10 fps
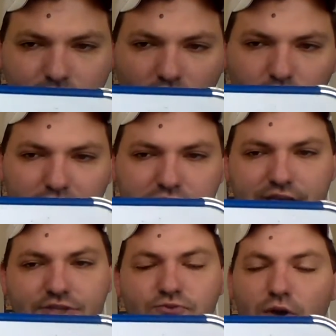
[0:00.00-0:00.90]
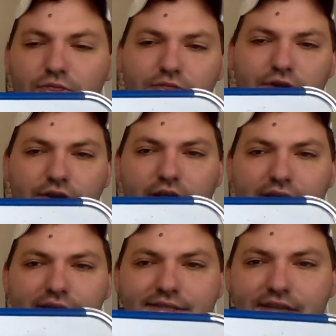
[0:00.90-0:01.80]
which is 1/3
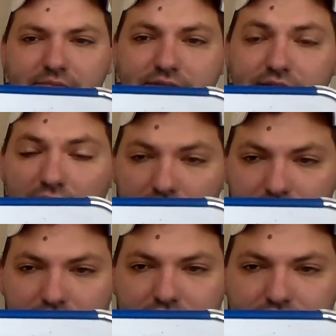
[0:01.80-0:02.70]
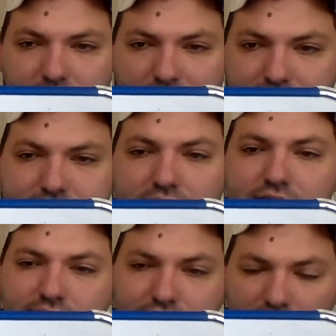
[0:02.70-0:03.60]
times the area of the base
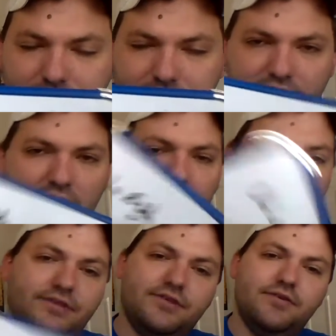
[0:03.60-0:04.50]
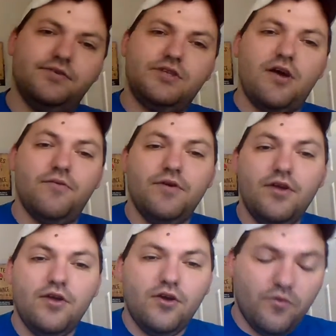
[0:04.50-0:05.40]
times the height. So
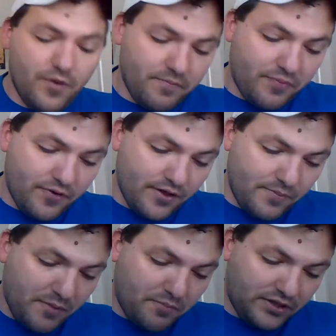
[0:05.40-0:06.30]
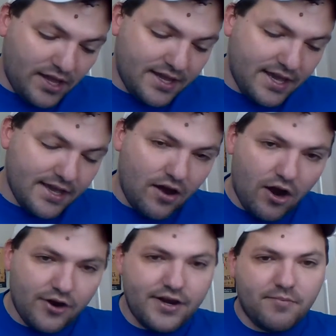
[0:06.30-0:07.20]
we plug in
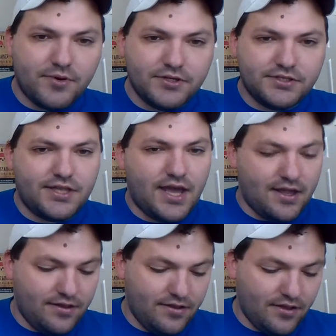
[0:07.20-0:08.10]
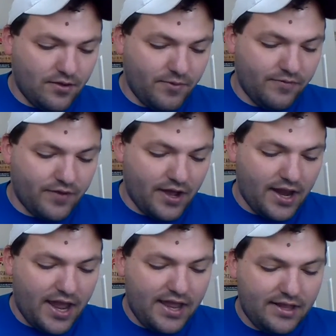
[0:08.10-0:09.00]
our numbers then, and we've
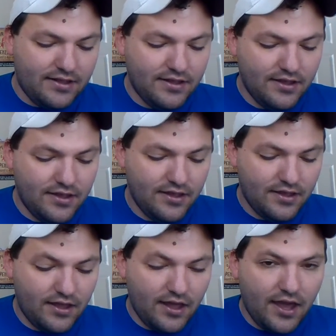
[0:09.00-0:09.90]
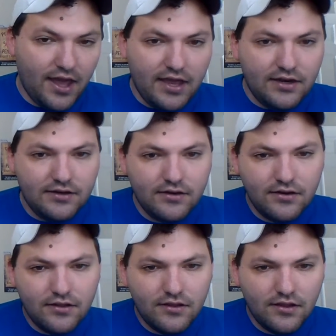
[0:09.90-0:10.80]
got 8, 8,
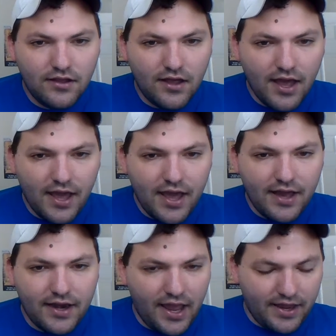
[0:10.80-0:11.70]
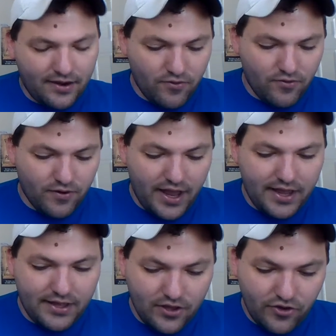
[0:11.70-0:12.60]
and 8, or
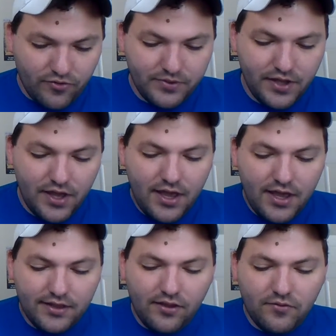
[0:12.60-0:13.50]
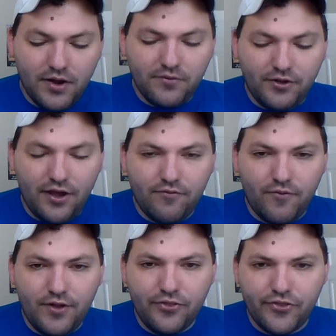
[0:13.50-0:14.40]
8 cubed. The other one will have
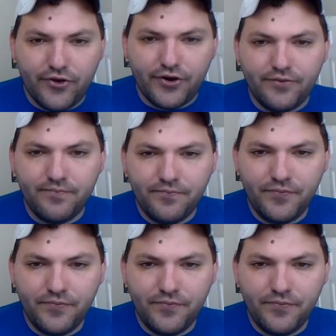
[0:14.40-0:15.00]
1/3